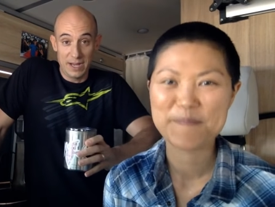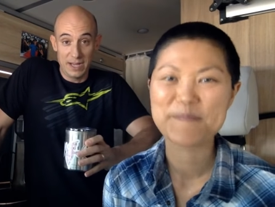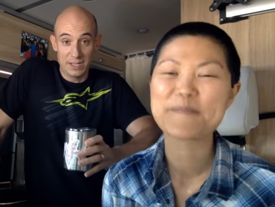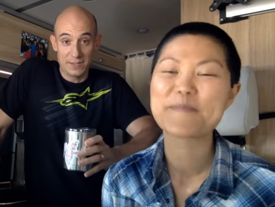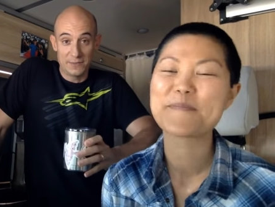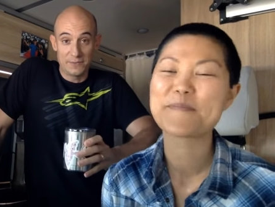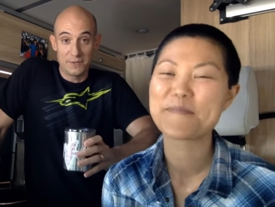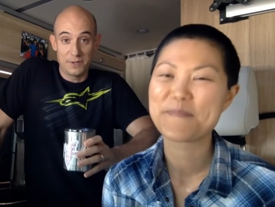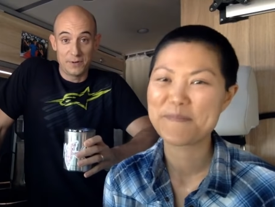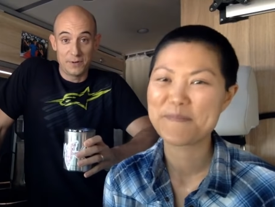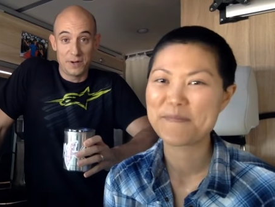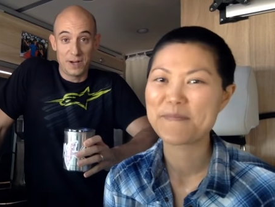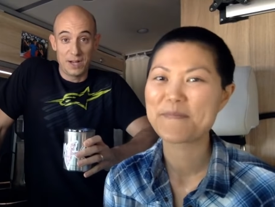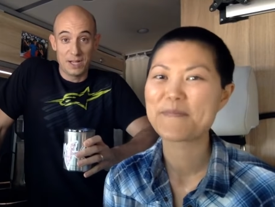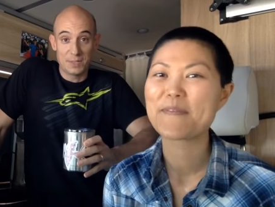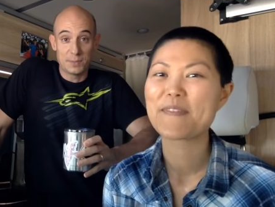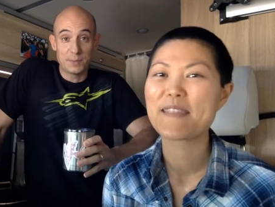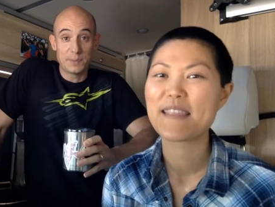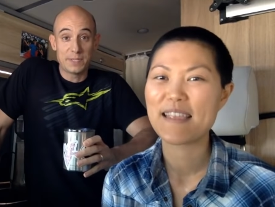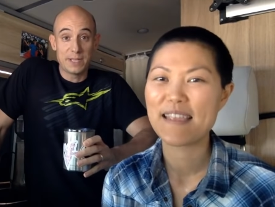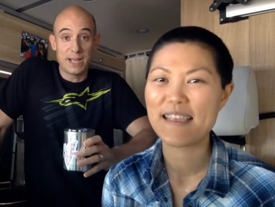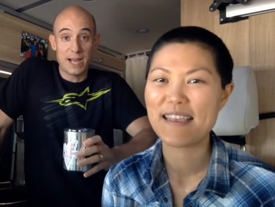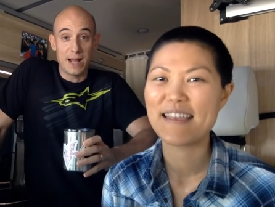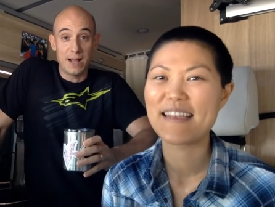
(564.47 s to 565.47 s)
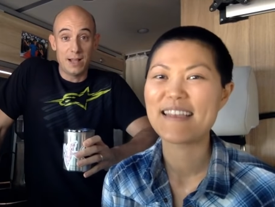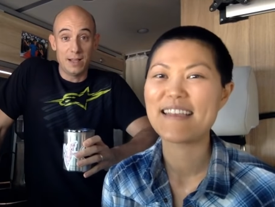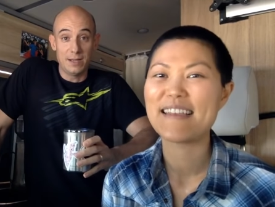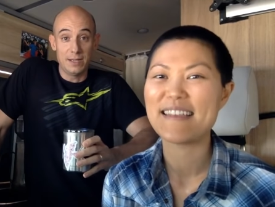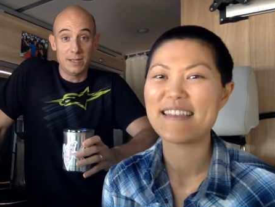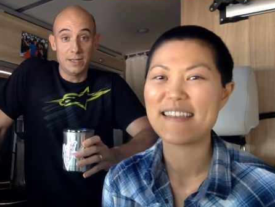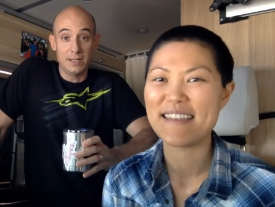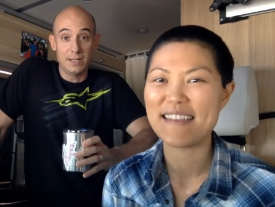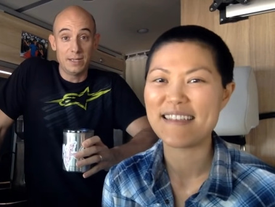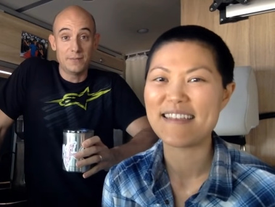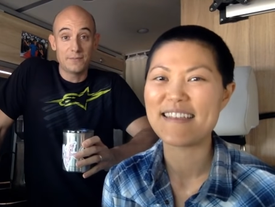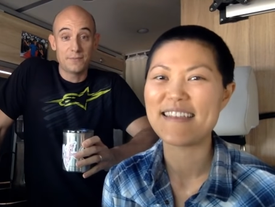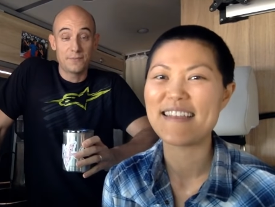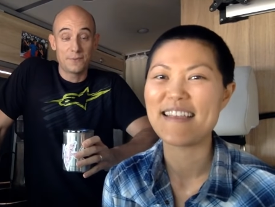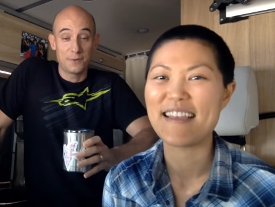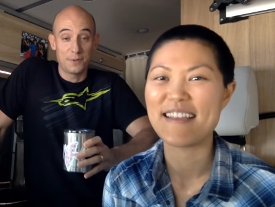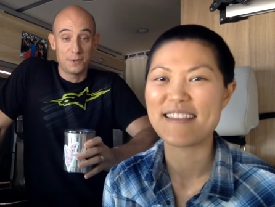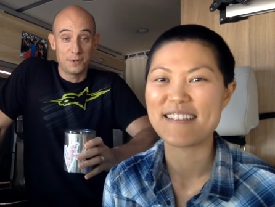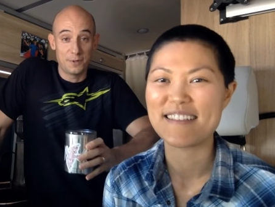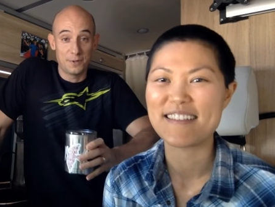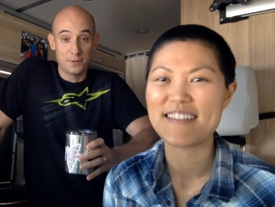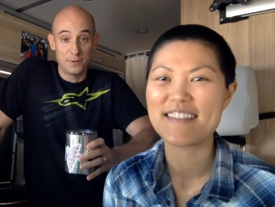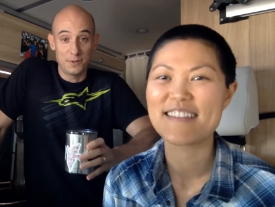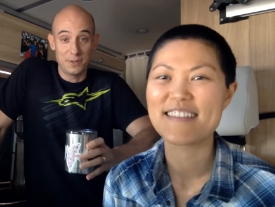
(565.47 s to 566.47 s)
Speaker 1: for your hospitality, for
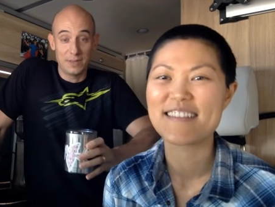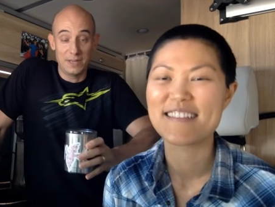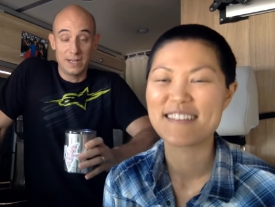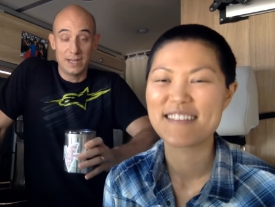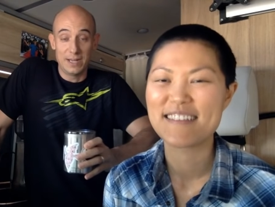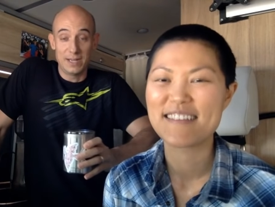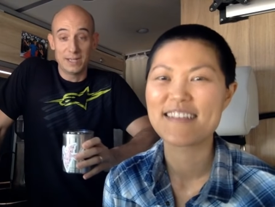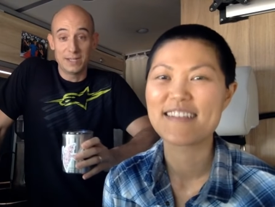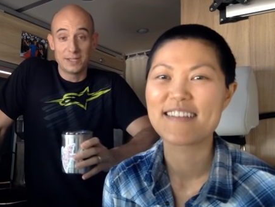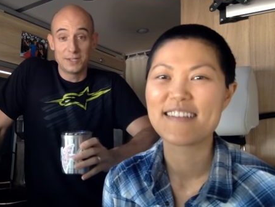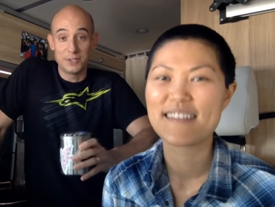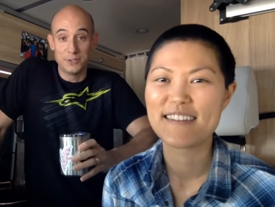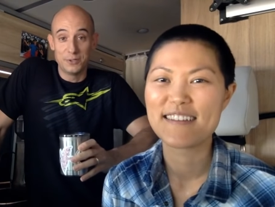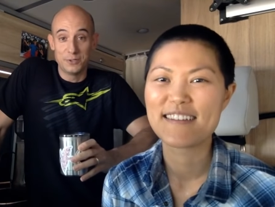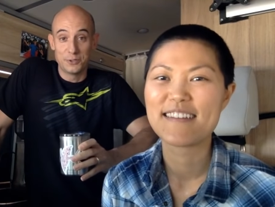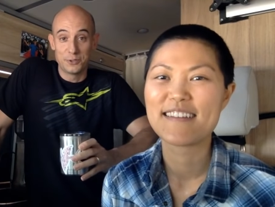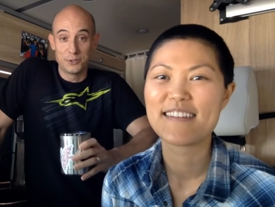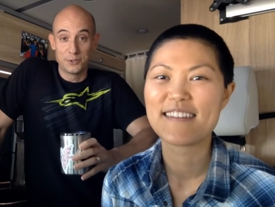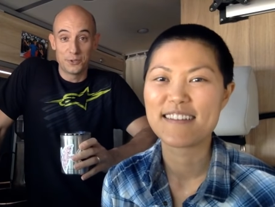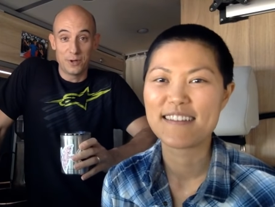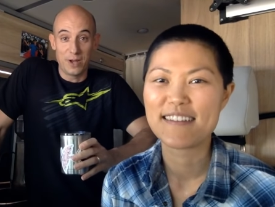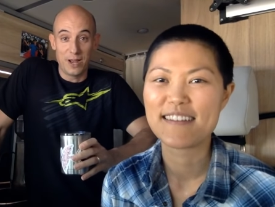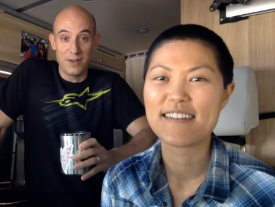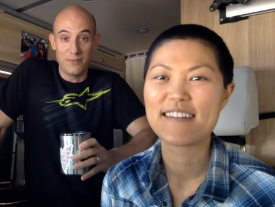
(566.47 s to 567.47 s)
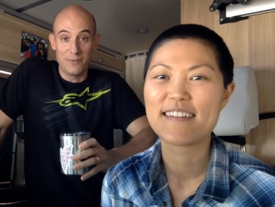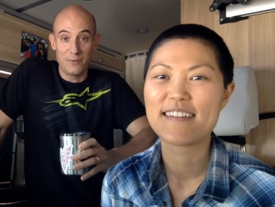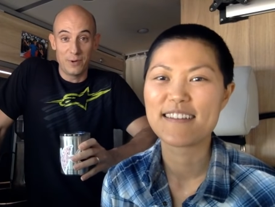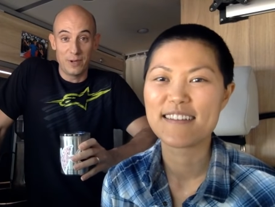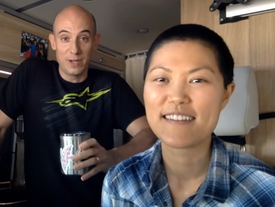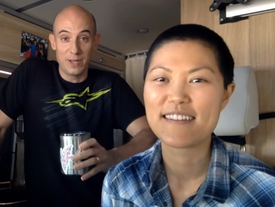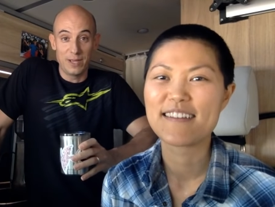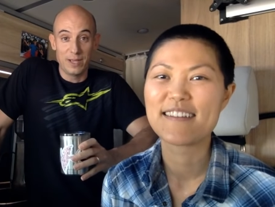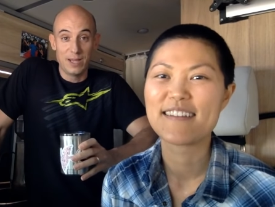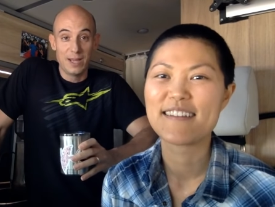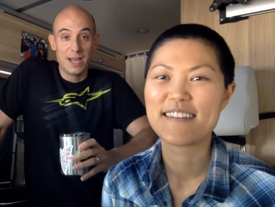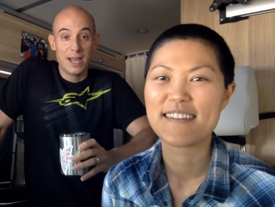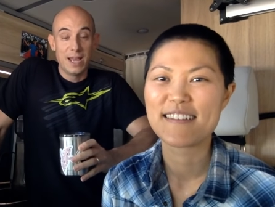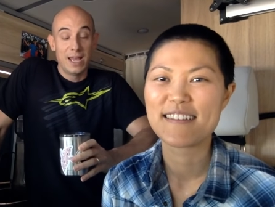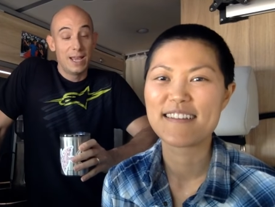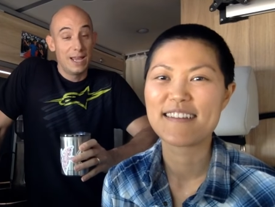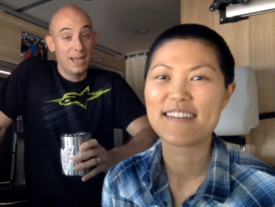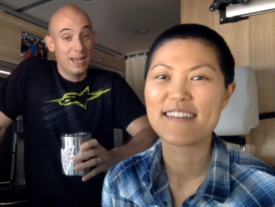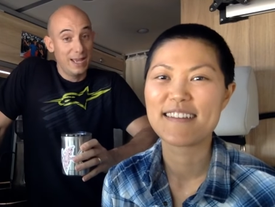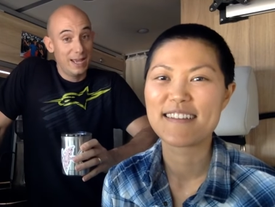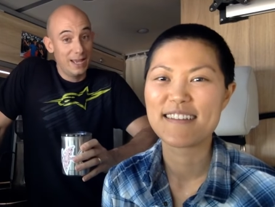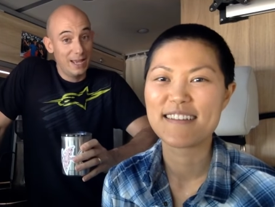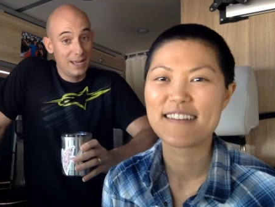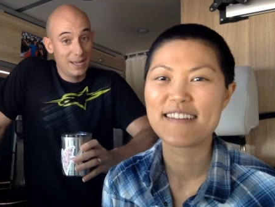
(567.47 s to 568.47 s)
your letting us use your driveway,
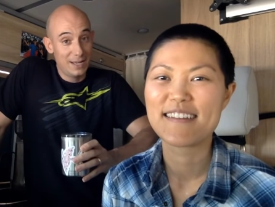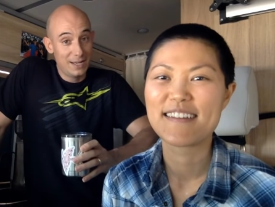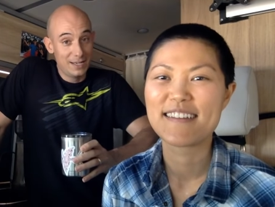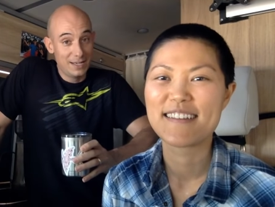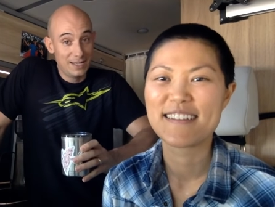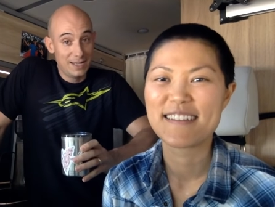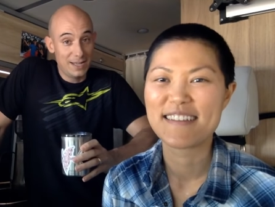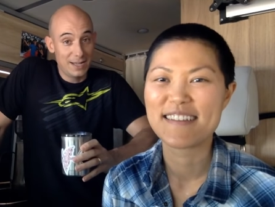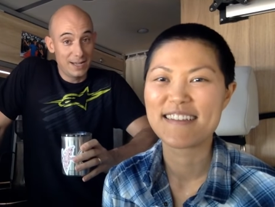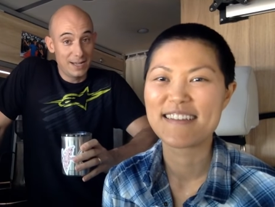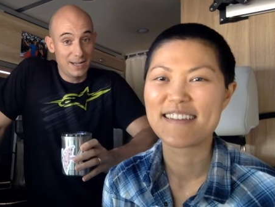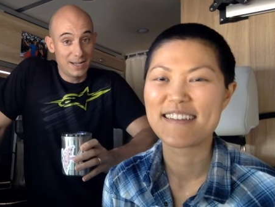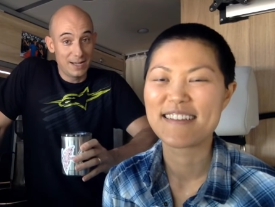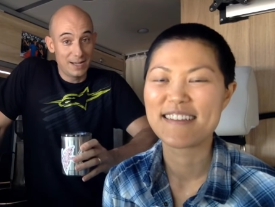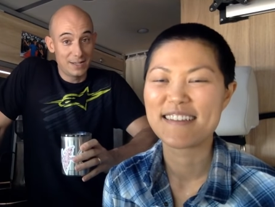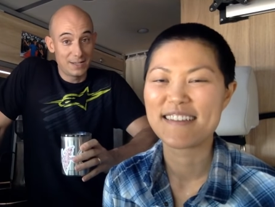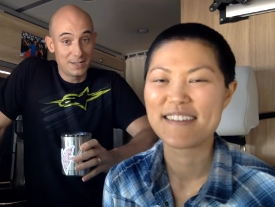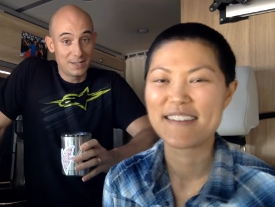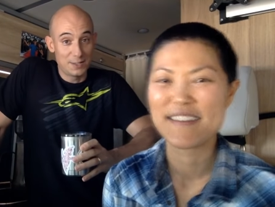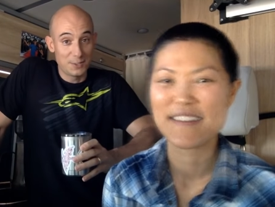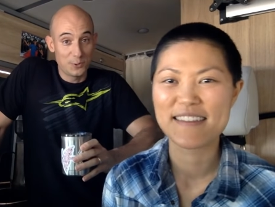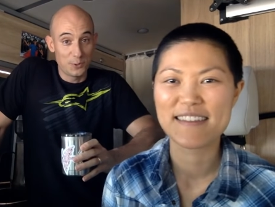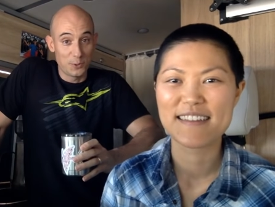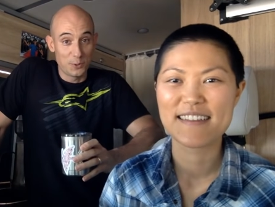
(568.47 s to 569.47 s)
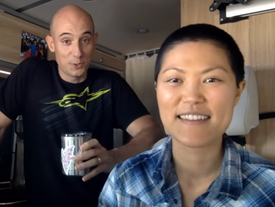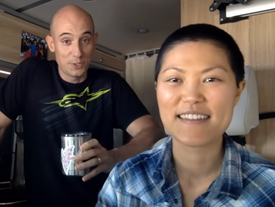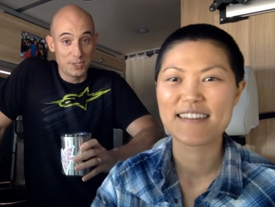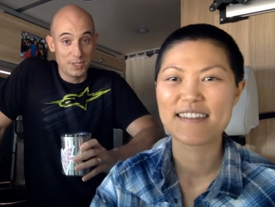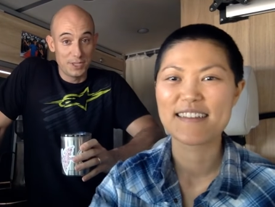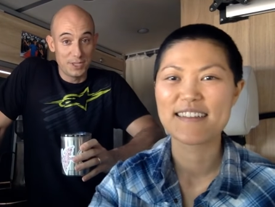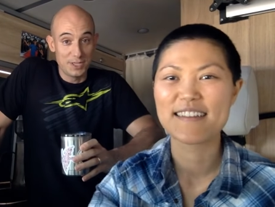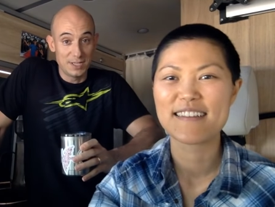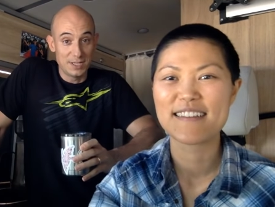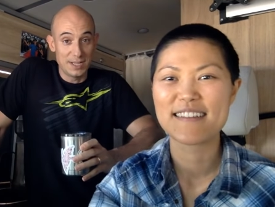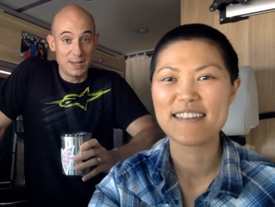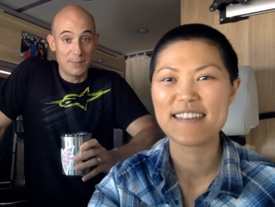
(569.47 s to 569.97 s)
and taking us to Torchy's. That